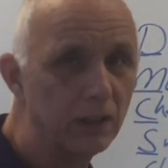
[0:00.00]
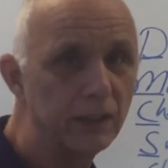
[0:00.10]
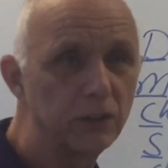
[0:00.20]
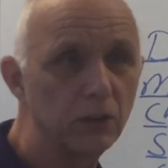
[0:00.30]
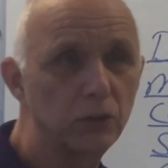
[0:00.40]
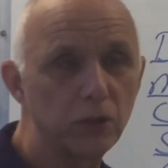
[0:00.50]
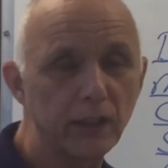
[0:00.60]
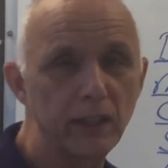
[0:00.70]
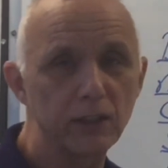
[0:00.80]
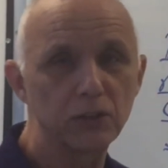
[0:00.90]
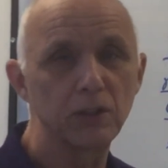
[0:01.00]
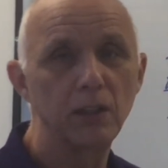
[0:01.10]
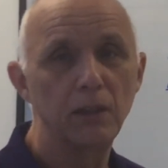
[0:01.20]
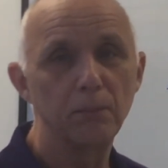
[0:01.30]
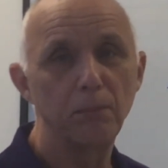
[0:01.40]
is the trickiest
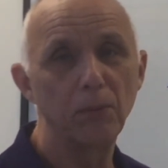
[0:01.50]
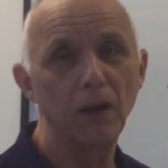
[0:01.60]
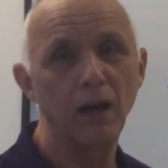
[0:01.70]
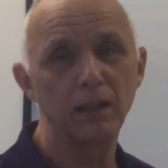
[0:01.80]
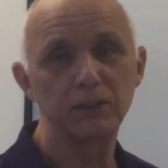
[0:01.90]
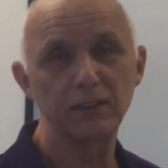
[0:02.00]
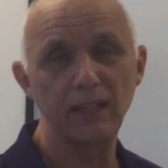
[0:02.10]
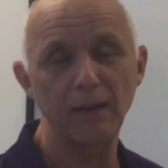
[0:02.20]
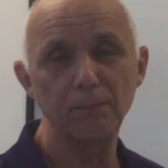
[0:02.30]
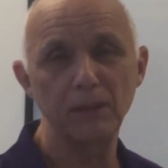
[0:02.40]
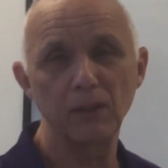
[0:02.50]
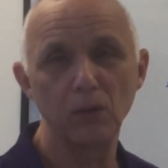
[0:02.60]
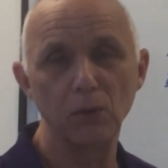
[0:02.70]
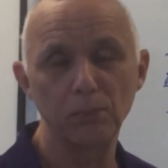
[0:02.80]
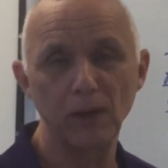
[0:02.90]
step in the
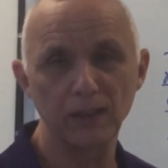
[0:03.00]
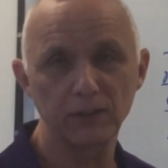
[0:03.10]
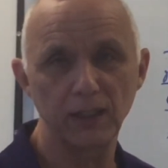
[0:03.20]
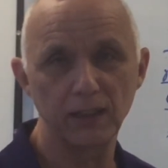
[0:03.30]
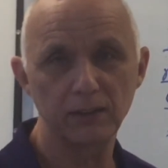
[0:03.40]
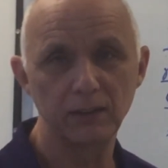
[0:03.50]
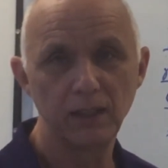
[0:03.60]
whole process,